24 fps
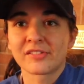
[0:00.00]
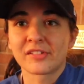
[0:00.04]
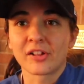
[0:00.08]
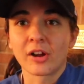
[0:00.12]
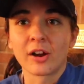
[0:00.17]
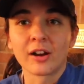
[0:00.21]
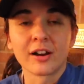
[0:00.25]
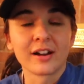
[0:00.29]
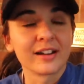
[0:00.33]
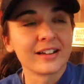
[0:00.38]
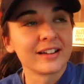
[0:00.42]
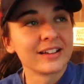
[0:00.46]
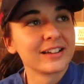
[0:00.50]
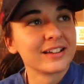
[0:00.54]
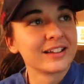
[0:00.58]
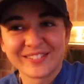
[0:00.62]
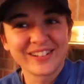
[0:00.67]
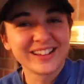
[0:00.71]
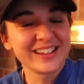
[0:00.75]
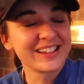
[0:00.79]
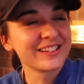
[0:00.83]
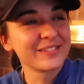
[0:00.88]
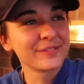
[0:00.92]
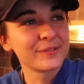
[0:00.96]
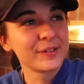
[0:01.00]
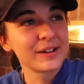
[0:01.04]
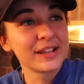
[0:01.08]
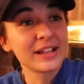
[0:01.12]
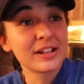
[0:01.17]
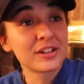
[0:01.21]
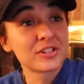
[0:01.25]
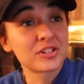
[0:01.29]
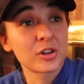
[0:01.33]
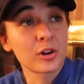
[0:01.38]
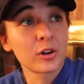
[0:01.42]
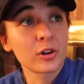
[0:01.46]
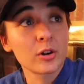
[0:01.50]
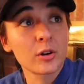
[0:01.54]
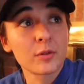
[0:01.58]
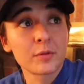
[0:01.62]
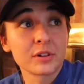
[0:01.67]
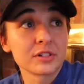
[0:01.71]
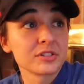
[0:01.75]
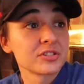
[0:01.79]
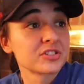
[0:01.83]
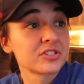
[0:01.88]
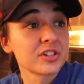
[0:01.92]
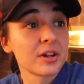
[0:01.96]
Sorry. We need a
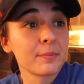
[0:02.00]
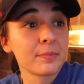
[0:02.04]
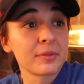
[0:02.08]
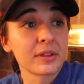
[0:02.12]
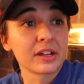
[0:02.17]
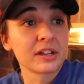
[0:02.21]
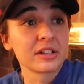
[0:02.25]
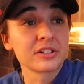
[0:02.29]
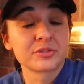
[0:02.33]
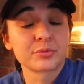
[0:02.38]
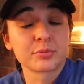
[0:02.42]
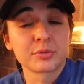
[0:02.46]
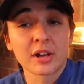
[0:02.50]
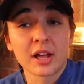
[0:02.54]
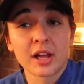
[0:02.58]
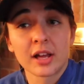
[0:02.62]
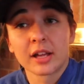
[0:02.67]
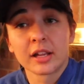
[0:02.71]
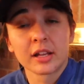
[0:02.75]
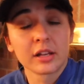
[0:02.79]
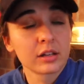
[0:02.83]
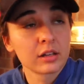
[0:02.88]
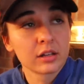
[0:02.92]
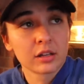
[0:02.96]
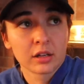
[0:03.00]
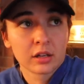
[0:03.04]
turnover or something, because we're not...